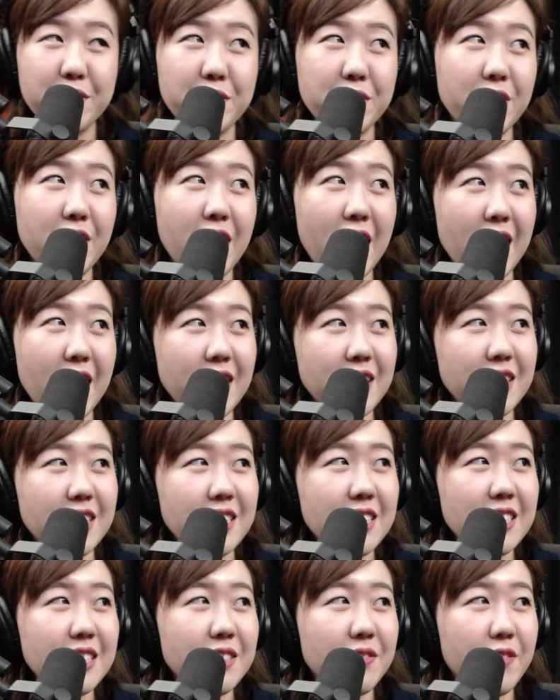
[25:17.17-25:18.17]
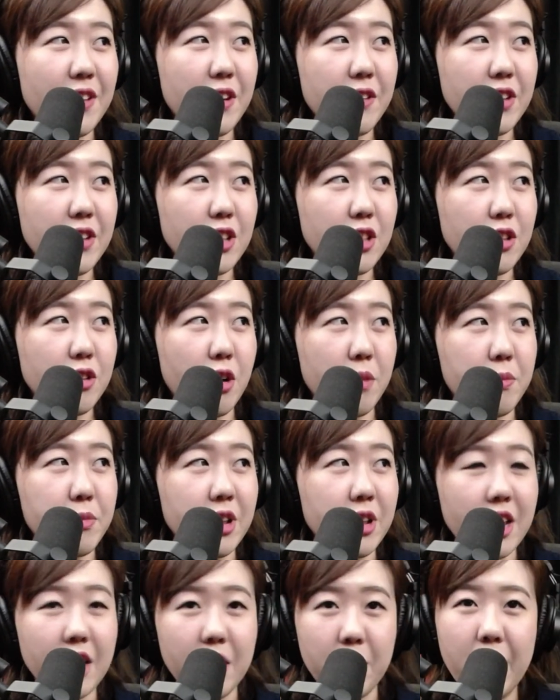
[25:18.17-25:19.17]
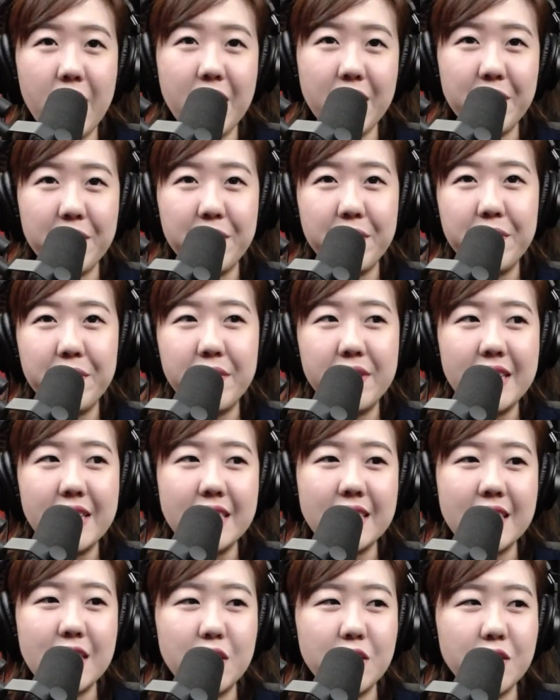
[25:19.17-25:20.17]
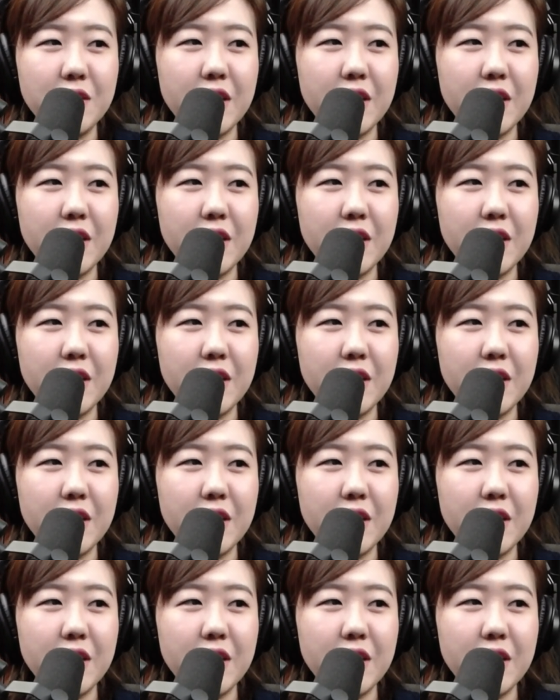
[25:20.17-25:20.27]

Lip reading: know, like it's just very therapeutic when you listen to